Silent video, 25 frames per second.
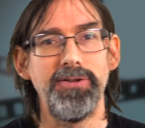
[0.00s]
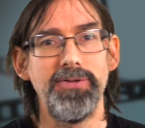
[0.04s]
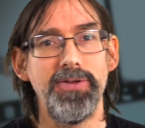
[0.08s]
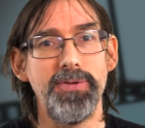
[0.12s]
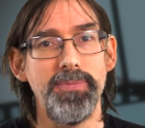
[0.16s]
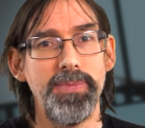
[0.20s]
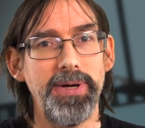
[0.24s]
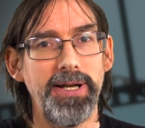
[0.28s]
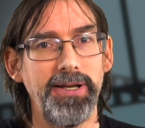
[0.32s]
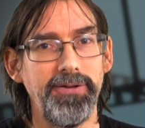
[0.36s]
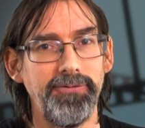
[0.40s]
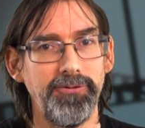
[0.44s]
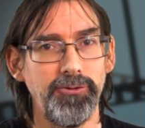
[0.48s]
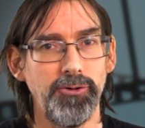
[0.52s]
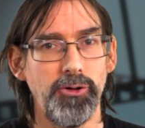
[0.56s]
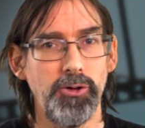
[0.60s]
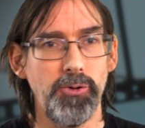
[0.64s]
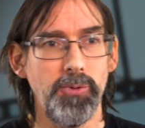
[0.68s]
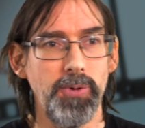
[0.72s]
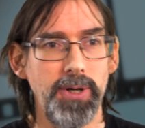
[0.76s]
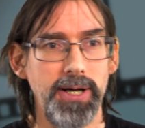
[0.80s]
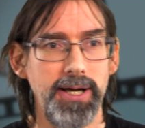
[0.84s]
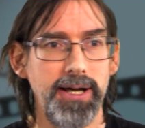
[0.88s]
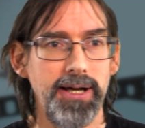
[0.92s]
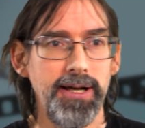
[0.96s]
the middle of
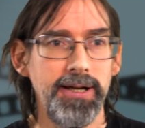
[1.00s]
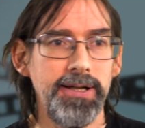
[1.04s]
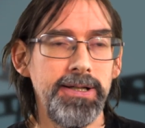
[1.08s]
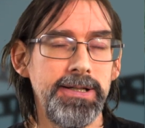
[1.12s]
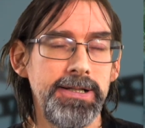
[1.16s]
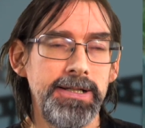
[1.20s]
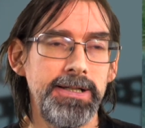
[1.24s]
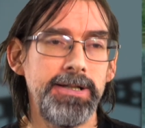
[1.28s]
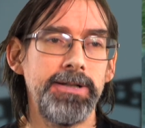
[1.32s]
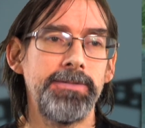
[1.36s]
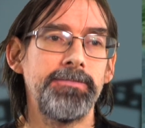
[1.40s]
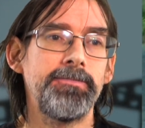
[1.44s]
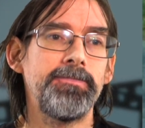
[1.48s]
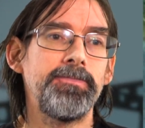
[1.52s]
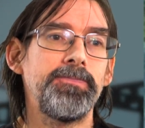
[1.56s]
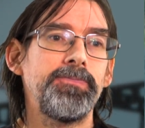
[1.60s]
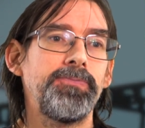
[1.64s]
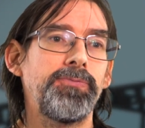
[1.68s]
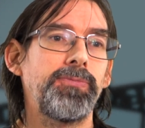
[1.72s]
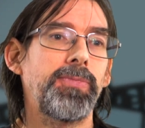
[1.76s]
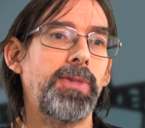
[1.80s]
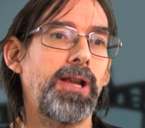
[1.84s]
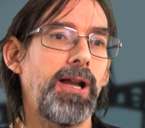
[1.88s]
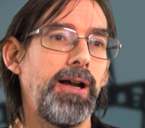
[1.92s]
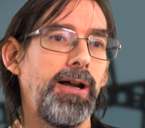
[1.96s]
nowhere,
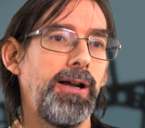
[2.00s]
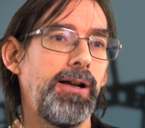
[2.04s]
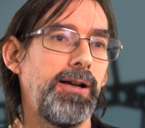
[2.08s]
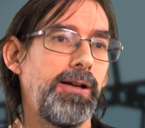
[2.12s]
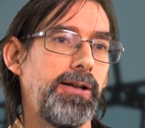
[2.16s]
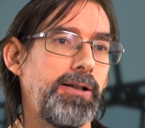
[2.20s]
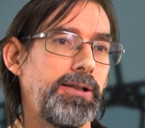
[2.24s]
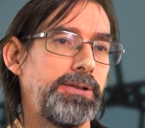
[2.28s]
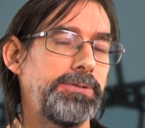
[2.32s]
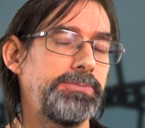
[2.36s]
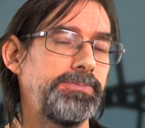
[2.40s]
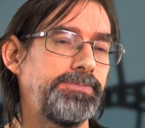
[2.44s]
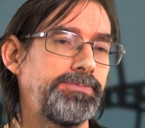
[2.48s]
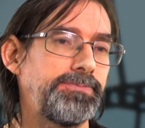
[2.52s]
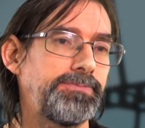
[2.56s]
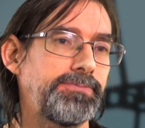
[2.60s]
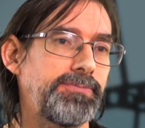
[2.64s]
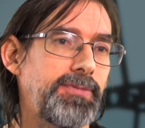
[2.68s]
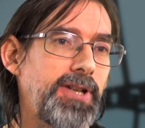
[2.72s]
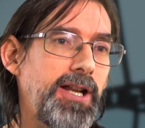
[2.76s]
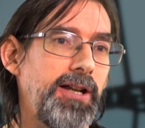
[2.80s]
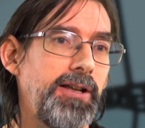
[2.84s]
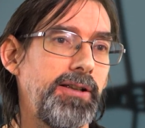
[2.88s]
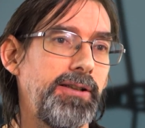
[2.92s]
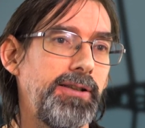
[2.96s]

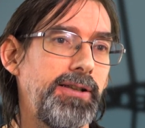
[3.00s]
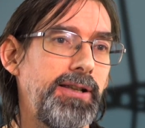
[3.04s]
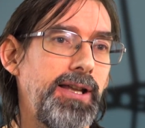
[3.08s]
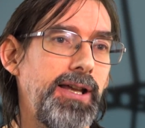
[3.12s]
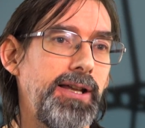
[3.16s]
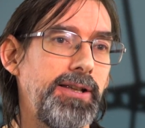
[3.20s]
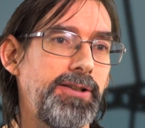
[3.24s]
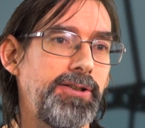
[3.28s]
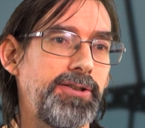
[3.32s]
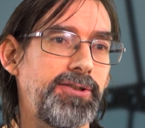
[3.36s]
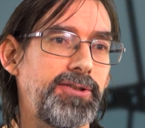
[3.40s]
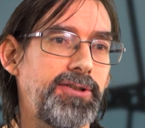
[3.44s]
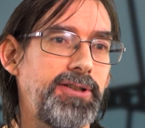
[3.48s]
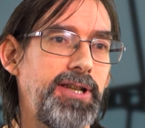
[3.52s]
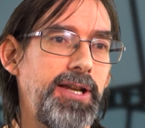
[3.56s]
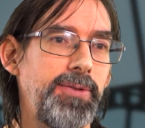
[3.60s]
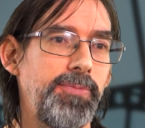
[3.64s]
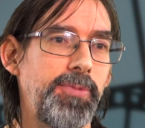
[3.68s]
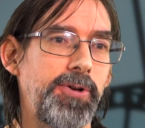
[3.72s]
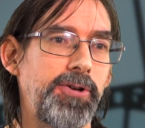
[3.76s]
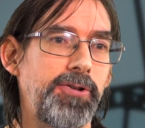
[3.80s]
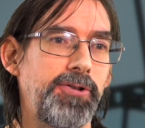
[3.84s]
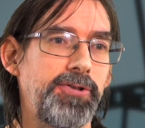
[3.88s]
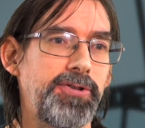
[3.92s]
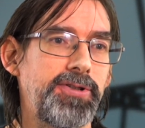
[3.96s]
and yeah, just came
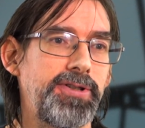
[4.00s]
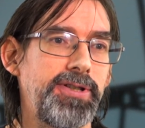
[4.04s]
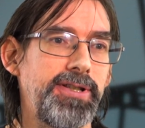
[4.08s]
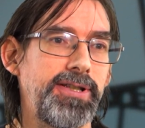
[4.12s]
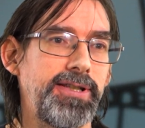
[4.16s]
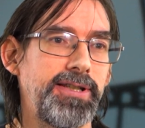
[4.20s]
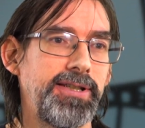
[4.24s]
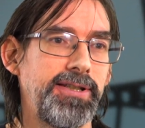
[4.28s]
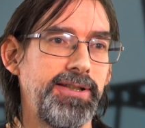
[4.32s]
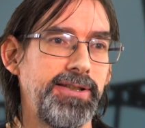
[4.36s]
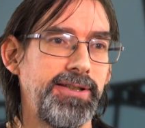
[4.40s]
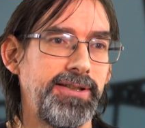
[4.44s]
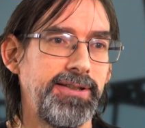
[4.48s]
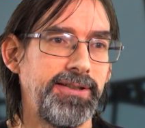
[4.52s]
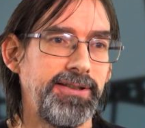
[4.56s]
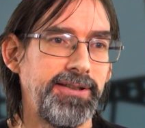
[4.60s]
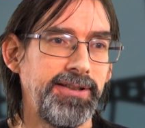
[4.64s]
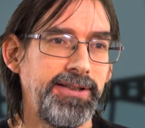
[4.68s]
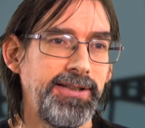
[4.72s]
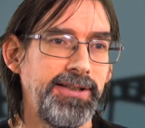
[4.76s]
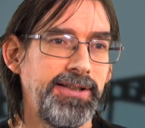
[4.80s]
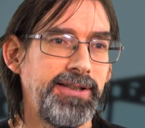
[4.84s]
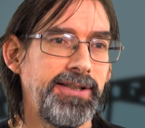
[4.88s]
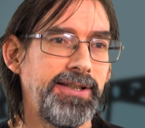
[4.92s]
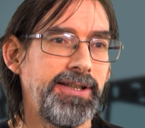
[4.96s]
across this
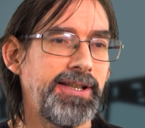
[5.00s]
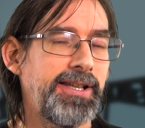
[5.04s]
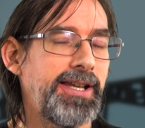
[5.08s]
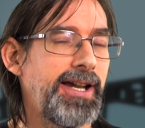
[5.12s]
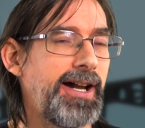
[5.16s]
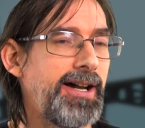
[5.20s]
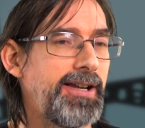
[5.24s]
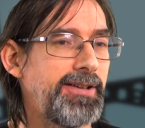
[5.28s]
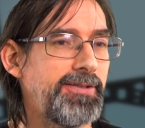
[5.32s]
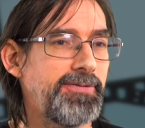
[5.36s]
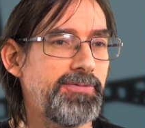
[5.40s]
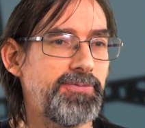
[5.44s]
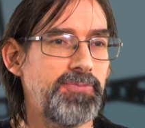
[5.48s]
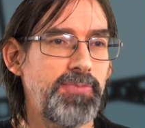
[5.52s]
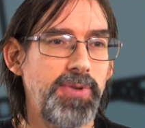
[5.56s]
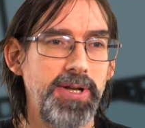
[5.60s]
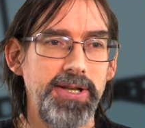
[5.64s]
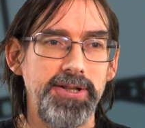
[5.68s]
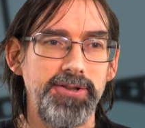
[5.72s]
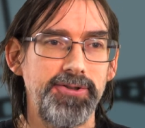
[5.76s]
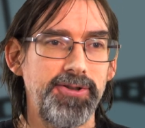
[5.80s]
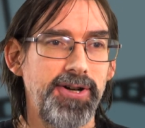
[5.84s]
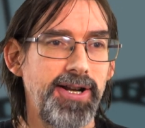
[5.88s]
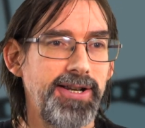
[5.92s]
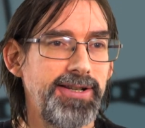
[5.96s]
cat and
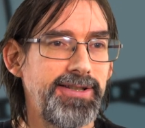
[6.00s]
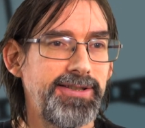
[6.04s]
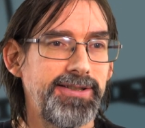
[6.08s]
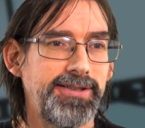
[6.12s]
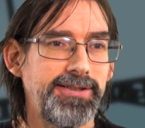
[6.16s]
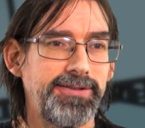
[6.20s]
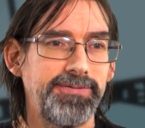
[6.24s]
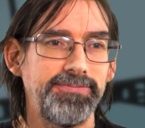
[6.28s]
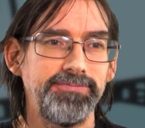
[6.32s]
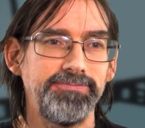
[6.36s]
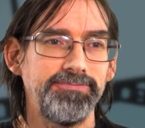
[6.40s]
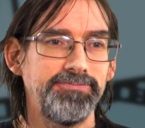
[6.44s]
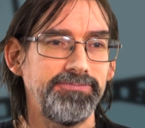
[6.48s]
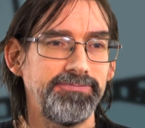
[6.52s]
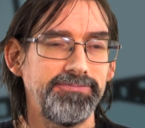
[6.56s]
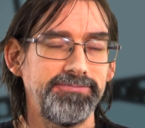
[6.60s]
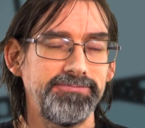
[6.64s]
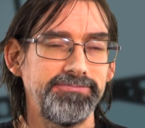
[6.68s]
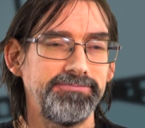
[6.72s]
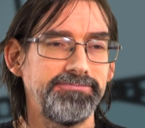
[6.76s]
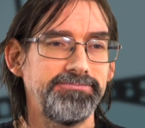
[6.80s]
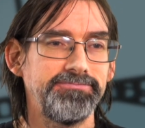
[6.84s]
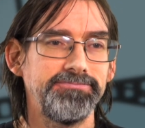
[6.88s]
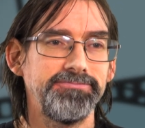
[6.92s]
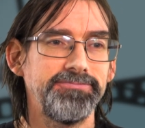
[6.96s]
been trying to
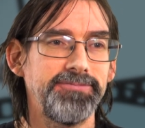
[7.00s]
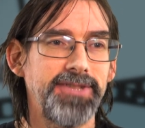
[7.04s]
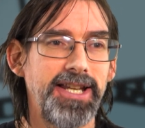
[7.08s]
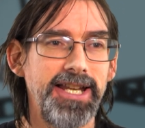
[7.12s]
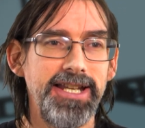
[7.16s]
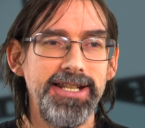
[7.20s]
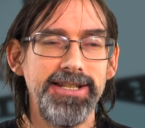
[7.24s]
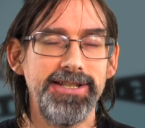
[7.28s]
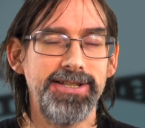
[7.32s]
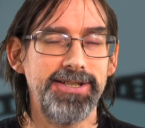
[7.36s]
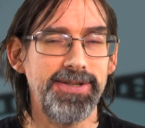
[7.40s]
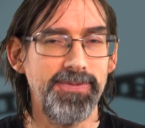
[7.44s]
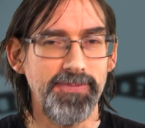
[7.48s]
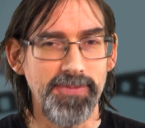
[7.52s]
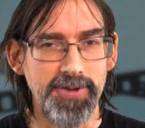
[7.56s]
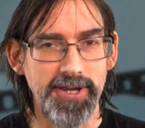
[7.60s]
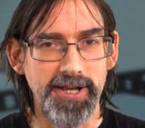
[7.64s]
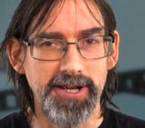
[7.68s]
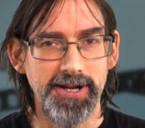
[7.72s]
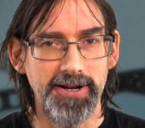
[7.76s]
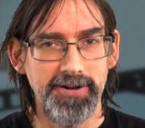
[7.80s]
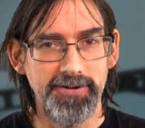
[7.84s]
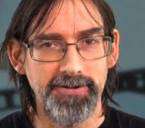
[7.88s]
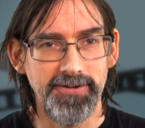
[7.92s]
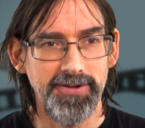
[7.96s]
eat
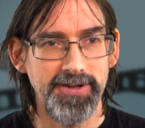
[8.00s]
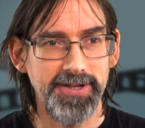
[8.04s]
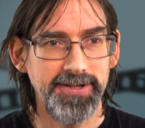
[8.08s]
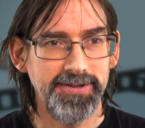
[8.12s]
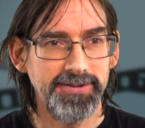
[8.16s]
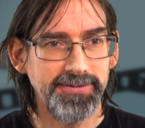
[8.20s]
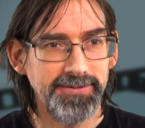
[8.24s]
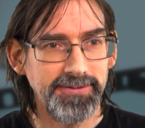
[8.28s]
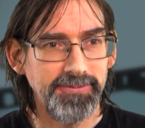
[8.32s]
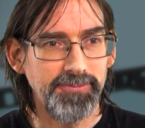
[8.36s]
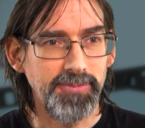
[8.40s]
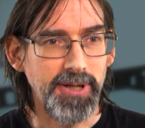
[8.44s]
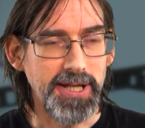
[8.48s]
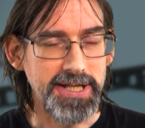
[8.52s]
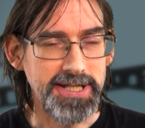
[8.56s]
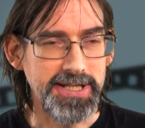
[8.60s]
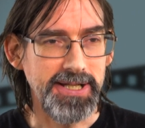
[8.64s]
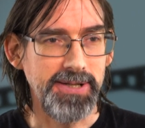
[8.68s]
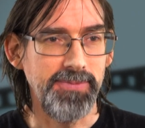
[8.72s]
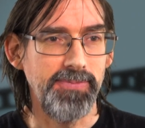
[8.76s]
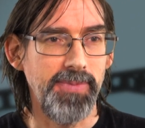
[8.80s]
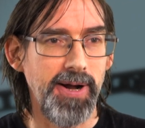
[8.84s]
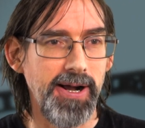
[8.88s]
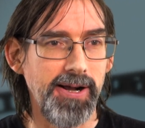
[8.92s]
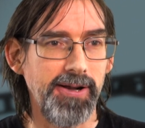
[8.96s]
something out of this
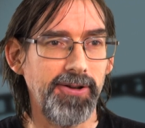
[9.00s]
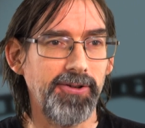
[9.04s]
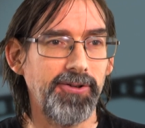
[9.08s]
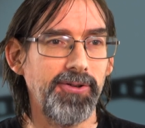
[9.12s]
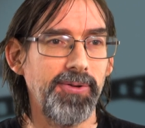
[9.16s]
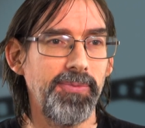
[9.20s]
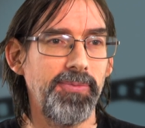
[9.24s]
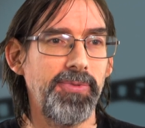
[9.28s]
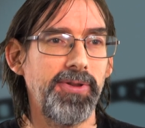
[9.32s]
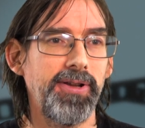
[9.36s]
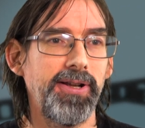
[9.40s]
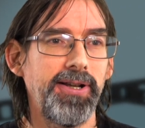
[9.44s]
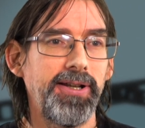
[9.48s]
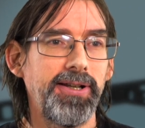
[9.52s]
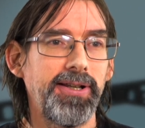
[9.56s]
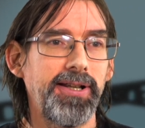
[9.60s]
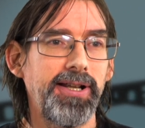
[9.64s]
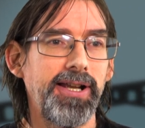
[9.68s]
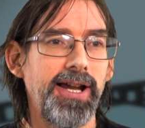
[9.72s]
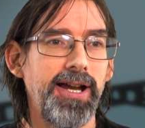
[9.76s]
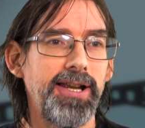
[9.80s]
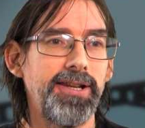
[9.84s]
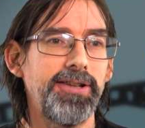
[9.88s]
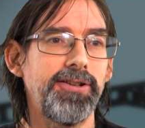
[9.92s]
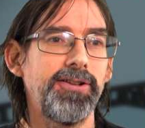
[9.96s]
plastic bag or something, and it
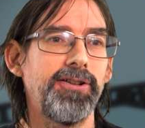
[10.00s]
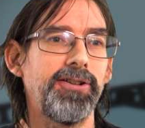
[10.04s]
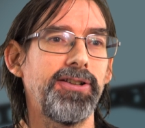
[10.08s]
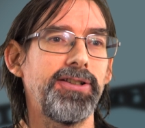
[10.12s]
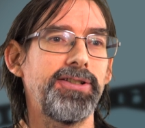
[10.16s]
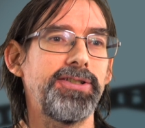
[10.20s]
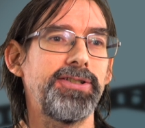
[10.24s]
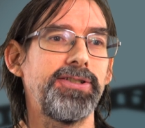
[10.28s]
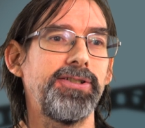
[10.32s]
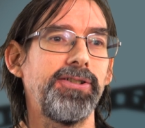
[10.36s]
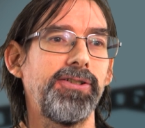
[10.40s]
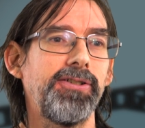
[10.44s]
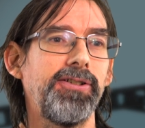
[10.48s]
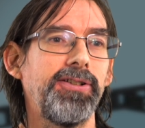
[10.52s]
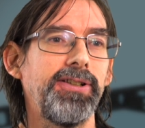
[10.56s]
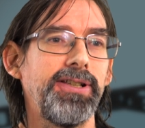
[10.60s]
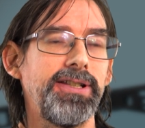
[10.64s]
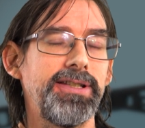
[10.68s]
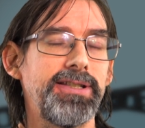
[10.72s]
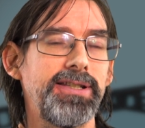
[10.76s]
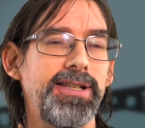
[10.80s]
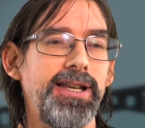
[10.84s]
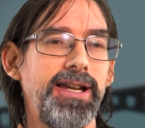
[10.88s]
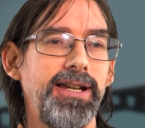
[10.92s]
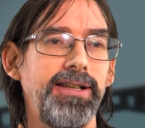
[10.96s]
kind of got it stuck on
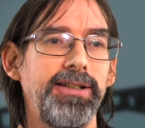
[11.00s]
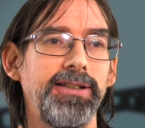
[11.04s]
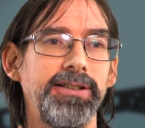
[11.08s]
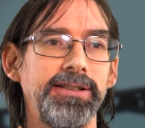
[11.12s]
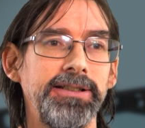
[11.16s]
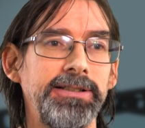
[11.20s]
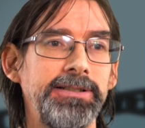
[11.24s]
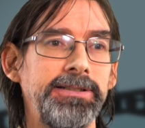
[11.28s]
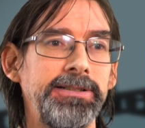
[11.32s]
its head.